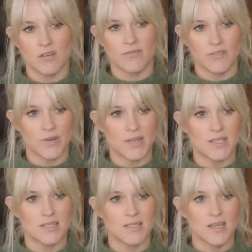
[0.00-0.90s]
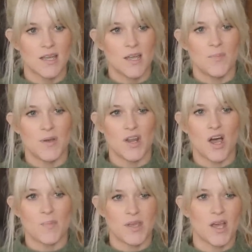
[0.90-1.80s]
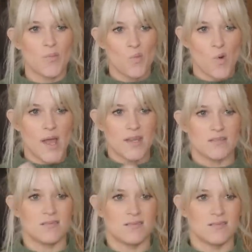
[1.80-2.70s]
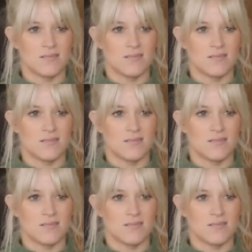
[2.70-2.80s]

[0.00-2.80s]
influence but not become one